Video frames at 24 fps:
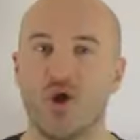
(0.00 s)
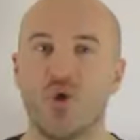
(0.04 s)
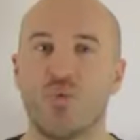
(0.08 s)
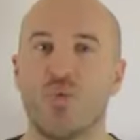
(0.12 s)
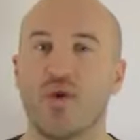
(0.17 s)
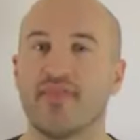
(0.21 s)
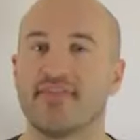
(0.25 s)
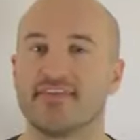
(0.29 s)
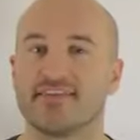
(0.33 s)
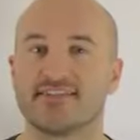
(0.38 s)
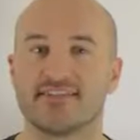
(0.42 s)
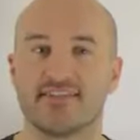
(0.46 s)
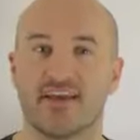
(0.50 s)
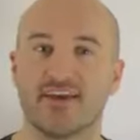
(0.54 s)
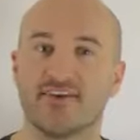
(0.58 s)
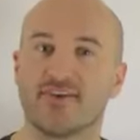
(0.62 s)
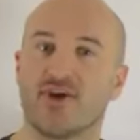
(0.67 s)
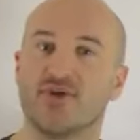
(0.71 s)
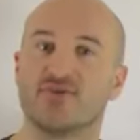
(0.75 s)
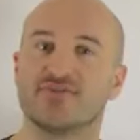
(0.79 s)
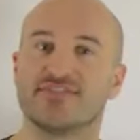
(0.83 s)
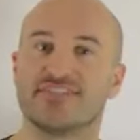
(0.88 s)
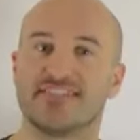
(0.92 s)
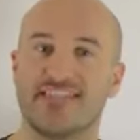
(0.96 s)
When the sun
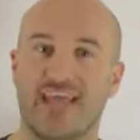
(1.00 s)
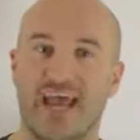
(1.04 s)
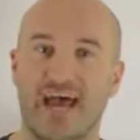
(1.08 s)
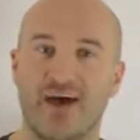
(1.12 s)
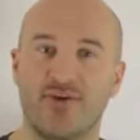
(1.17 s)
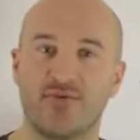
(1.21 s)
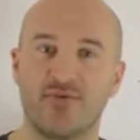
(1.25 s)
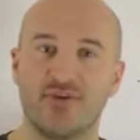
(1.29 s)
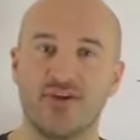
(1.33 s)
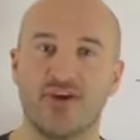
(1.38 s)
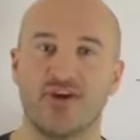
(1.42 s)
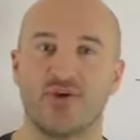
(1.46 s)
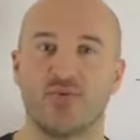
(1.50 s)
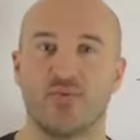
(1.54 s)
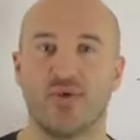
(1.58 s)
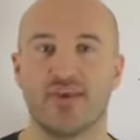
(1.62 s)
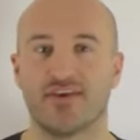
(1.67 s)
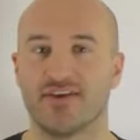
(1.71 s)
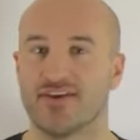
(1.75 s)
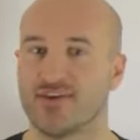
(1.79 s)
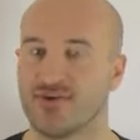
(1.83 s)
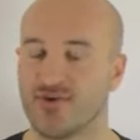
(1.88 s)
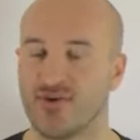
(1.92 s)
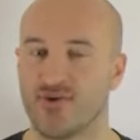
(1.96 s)
goes down, we
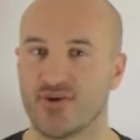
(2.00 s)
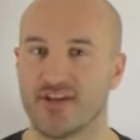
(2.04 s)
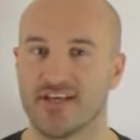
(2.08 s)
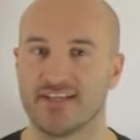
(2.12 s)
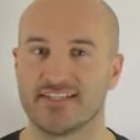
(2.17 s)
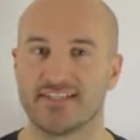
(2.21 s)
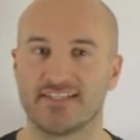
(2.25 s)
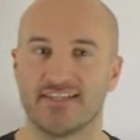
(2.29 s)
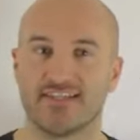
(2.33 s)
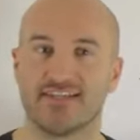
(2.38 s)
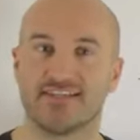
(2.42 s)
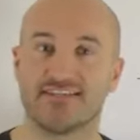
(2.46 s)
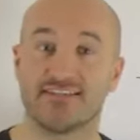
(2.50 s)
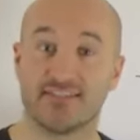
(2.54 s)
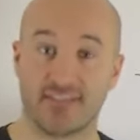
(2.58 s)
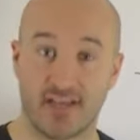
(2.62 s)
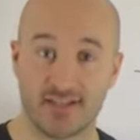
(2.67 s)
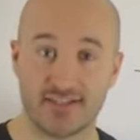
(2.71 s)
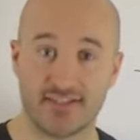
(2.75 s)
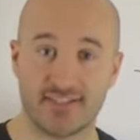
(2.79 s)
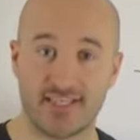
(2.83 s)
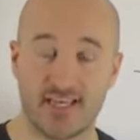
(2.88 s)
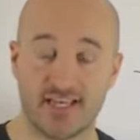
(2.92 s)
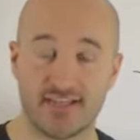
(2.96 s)
can call it
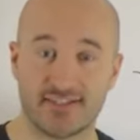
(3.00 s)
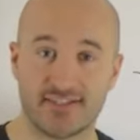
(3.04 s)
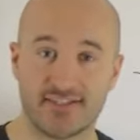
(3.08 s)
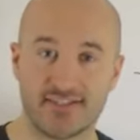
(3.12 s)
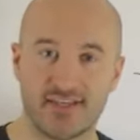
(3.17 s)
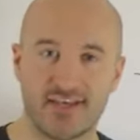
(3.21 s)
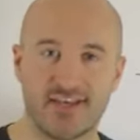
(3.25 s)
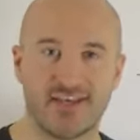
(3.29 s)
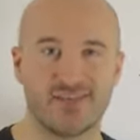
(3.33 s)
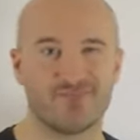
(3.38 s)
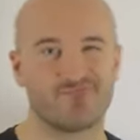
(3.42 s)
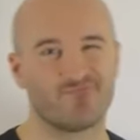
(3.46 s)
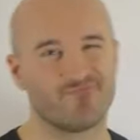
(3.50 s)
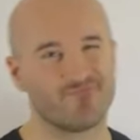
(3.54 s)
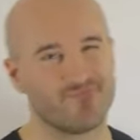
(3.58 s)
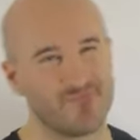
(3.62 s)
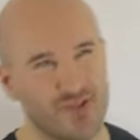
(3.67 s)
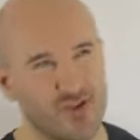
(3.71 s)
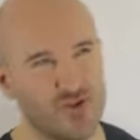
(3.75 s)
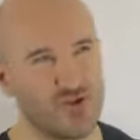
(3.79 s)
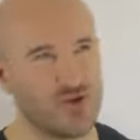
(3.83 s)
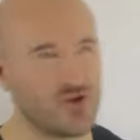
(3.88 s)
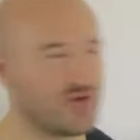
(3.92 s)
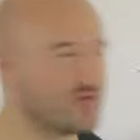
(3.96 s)
sunset,
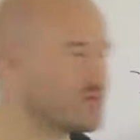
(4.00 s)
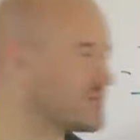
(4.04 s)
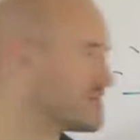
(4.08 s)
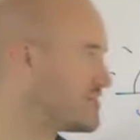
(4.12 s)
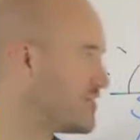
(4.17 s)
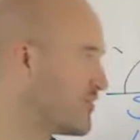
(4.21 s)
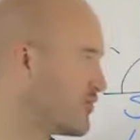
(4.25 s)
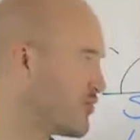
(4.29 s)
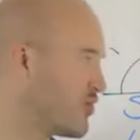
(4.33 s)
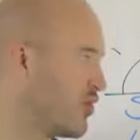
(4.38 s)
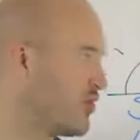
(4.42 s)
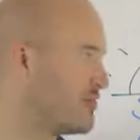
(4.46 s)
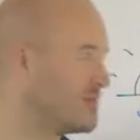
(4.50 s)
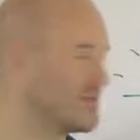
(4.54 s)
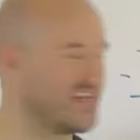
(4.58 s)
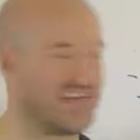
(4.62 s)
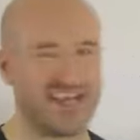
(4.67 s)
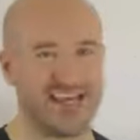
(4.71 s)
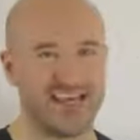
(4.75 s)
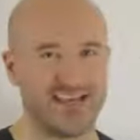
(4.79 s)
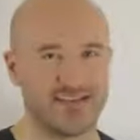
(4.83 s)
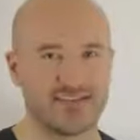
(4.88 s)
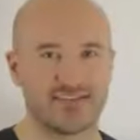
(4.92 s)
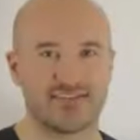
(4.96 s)
not so
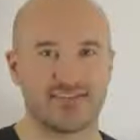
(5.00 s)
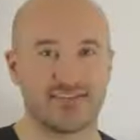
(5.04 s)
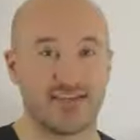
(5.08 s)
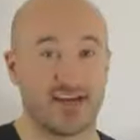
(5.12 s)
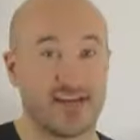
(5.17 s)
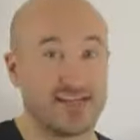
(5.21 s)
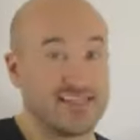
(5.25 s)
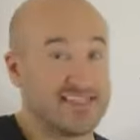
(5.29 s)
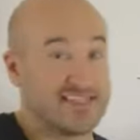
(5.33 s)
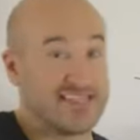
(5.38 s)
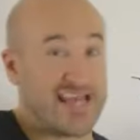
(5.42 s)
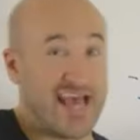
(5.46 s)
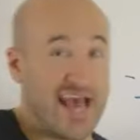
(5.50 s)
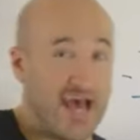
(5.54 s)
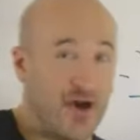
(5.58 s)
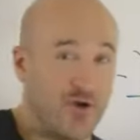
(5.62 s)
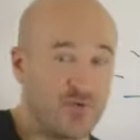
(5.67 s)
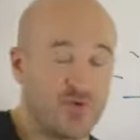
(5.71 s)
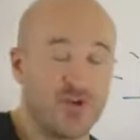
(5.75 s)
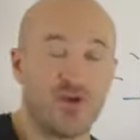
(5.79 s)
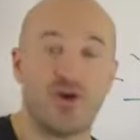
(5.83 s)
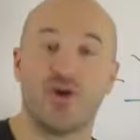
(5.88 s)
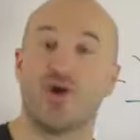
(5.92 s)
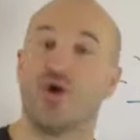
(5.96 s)
commonly
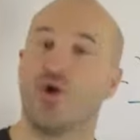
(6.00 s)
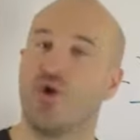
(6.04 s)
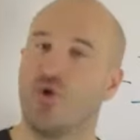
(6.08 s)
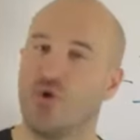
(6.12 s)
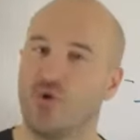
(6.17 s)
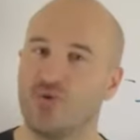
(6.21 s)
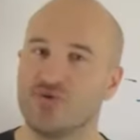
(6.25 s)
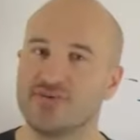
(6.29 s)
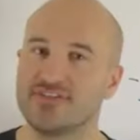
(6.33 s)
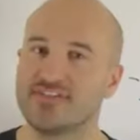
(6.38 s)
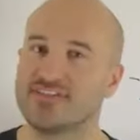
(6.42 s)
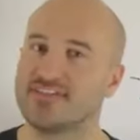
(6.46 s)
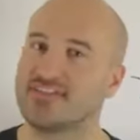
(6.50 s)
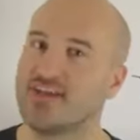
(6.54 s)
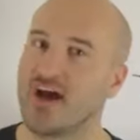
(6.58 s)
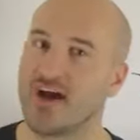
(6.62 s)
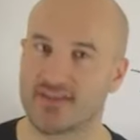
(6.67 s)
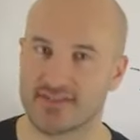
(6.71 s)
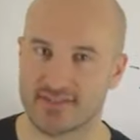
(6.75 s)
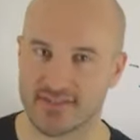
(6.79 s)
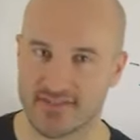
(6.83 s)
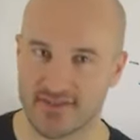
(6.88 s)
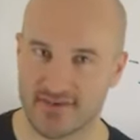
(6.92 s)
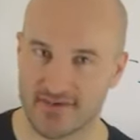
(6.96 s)
sundown, or
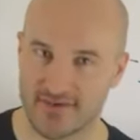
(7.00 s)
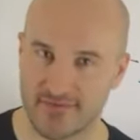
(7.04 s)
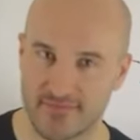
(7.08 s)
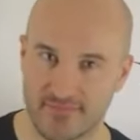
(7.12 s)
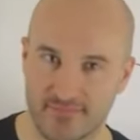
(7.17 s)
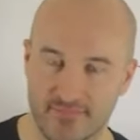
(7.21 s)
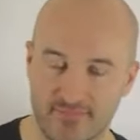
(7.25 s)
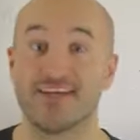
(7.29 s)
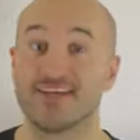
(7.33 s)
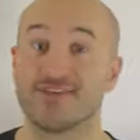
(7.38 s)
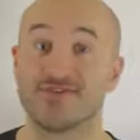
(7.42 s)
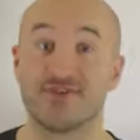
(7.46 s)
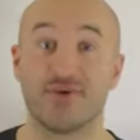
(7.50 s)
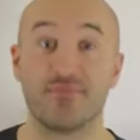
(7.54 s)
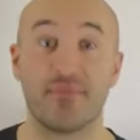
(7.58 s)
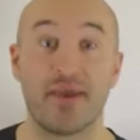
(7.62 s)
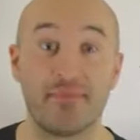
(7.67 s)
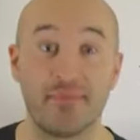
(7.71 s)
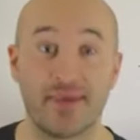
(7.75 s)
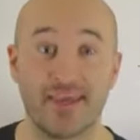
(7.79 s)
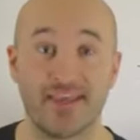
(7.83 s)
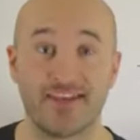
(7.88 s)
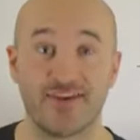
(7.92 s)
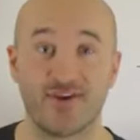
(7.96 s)
dusk. So
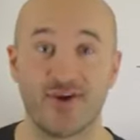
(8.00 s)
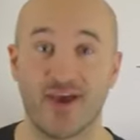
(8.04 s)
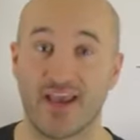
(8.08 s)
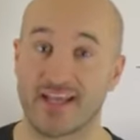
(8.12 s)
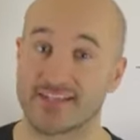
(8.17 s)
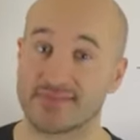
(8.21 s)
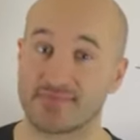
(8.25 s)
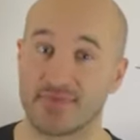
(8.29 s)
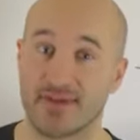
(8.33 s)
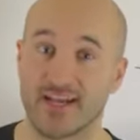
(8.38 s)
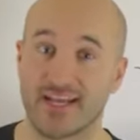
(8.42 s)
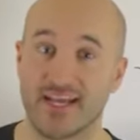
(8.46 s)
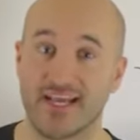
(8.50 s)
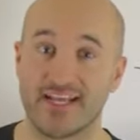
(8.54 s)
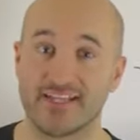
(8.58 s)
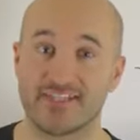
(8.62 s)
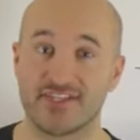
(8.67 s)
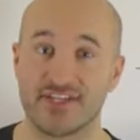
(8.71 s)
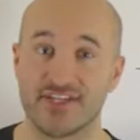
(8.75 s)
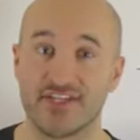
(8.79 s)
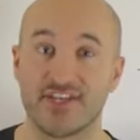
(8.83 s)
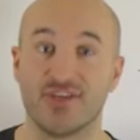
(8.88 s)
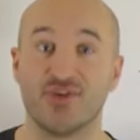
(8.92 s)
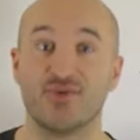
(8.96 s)
maybe in your
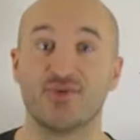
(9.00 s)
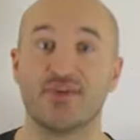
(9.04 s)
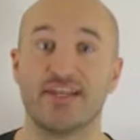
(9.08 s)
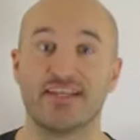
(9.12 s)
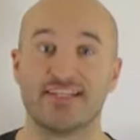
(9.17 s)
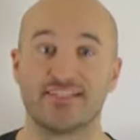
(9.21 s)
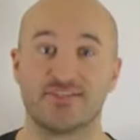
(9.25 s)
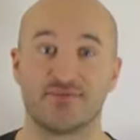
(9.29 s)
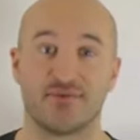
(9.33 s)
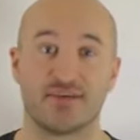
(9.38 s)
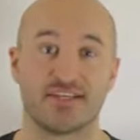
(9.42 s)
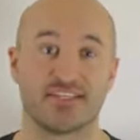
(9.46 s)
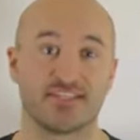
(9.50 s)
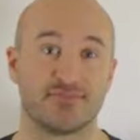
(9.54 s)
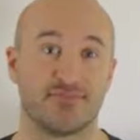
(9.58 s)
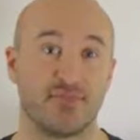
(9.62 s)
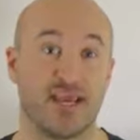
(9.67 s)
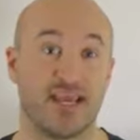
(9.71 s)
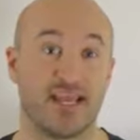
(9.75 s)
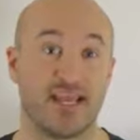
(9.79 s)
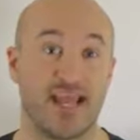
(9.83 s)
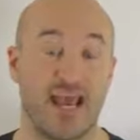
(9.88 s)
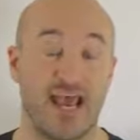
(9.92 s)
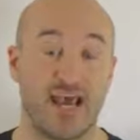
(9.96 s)
explanation, you need to
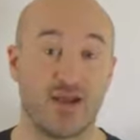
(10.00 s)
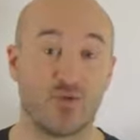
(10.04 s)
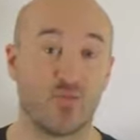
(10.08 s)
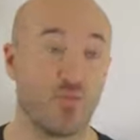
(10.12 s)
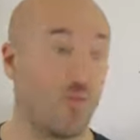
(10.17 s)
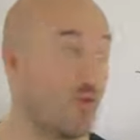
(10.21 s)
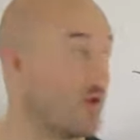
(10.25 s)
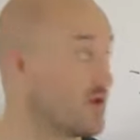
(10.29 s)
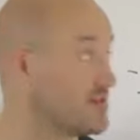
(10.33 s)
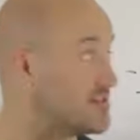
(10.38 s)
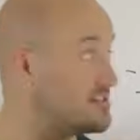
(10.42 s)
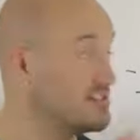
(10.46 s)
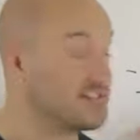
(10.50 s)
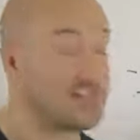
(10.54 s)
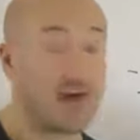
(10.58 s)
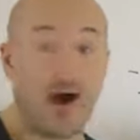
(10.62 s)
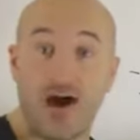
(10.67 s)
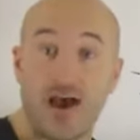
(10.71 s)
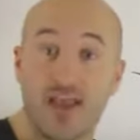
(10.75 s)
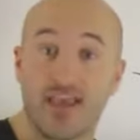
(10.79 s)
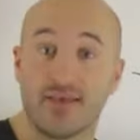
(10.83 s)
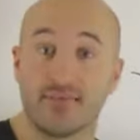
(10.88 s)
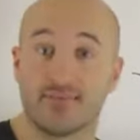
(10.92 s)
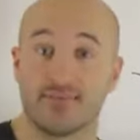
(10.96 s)
explain at what
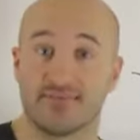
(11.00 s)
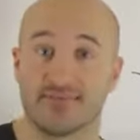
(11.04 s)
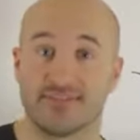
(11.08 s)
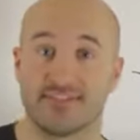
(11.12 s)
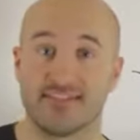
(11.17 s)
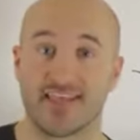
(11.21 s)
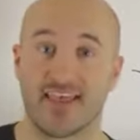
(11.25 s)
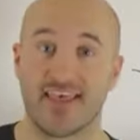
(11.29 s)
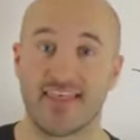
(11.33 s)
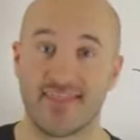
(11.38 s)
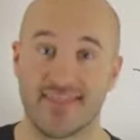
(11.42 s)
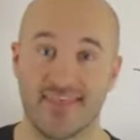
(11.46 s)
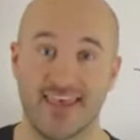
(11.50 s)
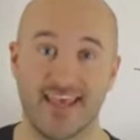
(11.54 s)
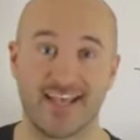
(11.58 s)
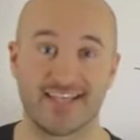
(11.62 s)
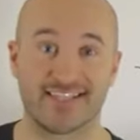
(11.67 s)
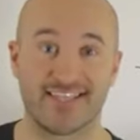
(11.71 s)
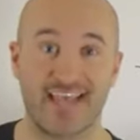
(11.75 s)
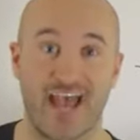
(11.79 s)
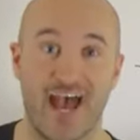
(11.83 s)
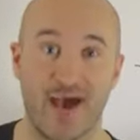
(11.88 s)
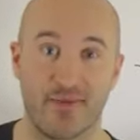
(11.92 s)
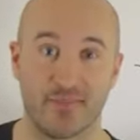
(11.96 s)
times
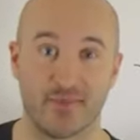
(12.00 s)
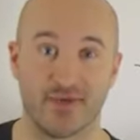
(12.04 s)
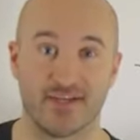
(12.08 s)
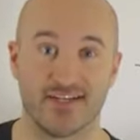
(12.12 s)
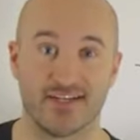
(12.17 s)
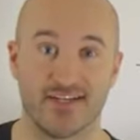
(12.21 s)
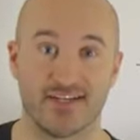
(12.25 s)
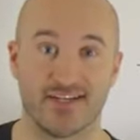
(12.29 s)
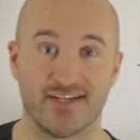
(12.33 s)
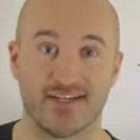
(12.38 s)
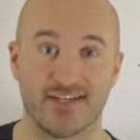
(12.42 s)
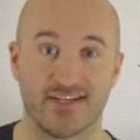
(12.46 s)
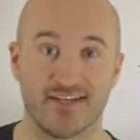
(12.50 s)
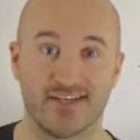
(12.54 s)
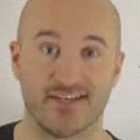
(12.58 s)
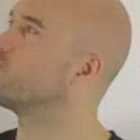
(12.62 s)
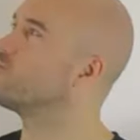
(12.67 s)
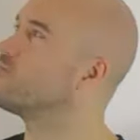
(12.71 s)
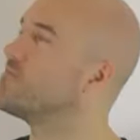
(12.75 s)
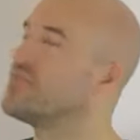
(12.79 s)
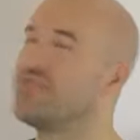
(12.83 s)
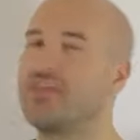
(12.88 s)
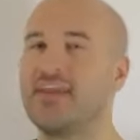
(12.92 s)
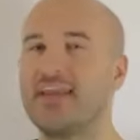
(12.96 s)
things happen.
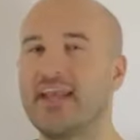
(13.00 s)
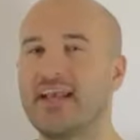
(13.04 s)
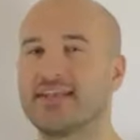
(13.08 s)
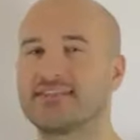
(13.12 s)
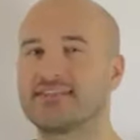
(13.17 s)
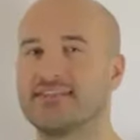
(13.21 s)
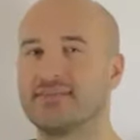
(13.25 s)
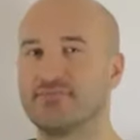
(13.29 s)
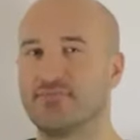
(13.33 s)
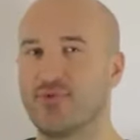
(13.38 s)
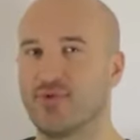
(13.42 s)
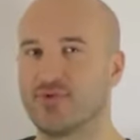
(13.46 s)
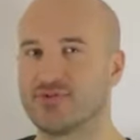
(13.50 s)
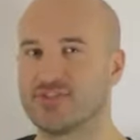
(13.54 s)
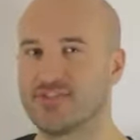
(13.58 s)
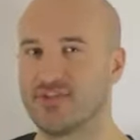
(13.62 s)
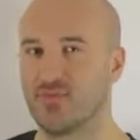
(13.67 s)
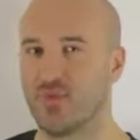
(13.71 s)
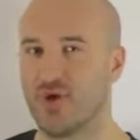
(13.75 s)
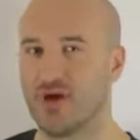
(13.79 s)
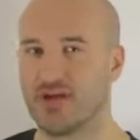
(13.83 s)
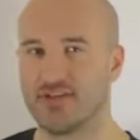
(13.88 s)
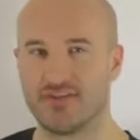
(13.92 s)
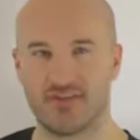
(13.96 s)
The next important
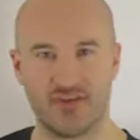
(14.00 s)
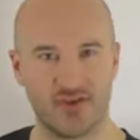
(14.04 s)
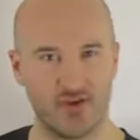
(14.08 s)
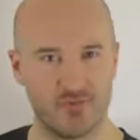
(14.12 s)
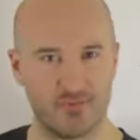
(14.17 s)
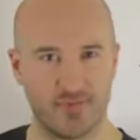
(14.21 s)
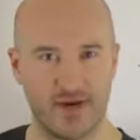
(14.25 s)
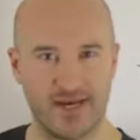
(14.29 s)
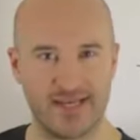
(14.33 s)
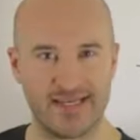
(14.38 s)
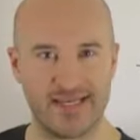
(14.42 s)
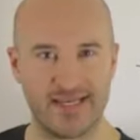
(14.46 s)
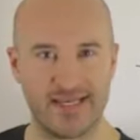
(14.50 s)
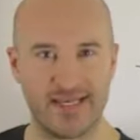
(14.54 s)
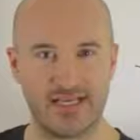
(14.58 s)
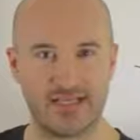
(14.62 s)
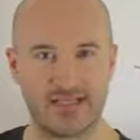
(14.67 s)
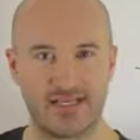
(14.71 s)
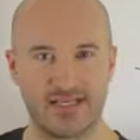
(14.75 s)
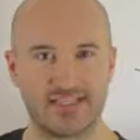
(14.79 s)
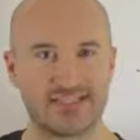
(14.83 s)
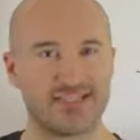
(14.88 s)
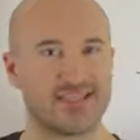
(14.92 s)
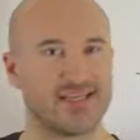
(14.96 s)
word that you might need
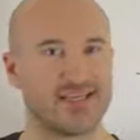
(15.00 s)
is